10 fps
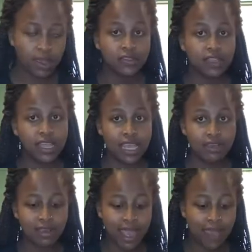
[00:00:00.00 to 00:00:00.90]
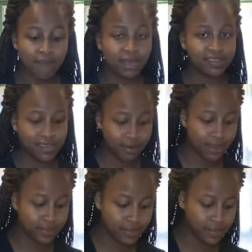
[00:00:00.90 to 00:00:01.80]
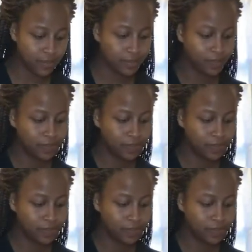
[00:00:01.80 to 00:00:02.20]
So here I have my cherries.